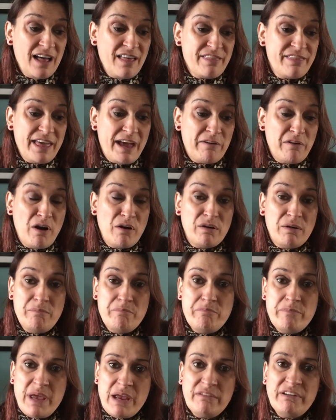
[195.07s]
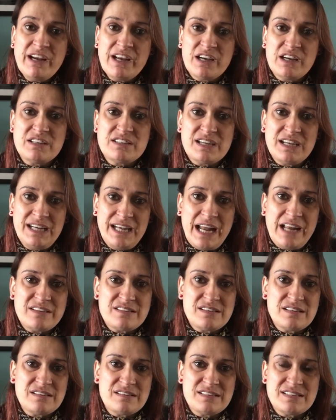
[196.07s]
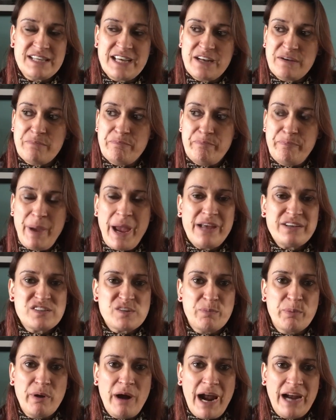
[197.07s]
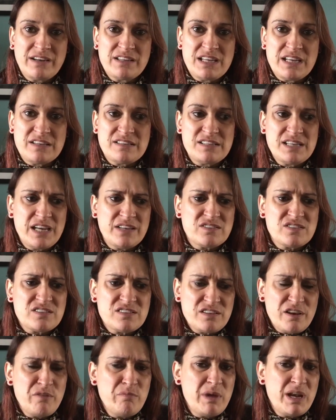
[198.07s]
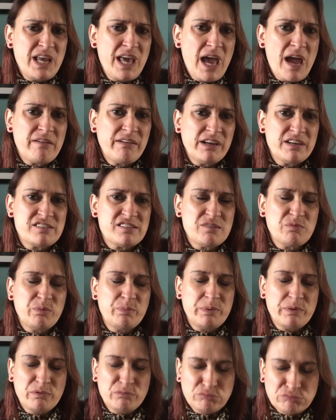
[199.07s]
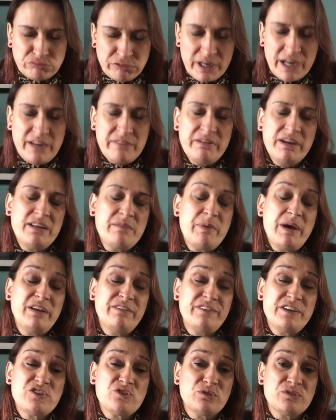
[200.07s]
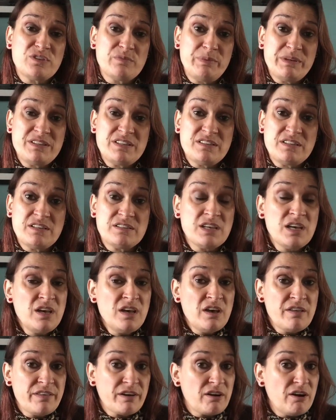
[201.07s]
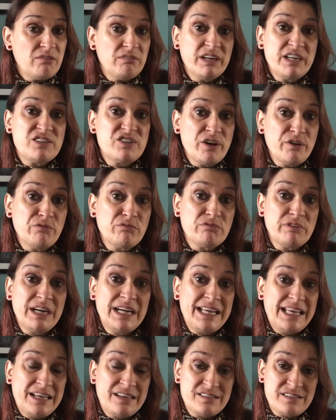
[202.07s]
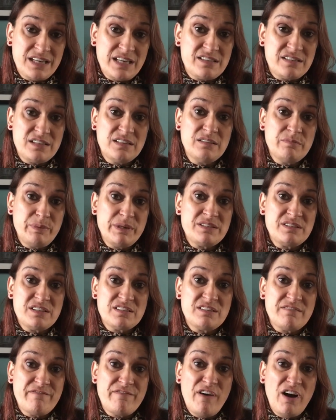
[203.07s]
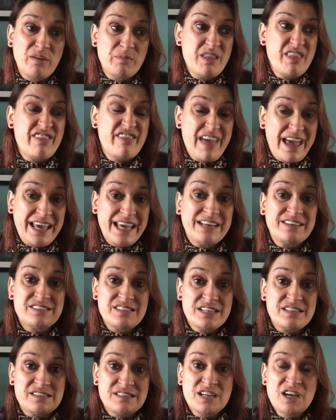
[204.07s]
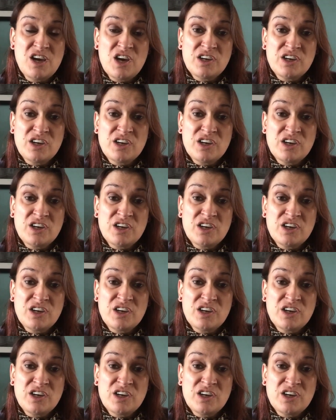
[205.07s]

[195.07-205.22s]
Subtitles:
there are a myriad lessons in best practice in so many areas that would be really, really beneficial to businesses that currently don't really exist in the business environment. They exist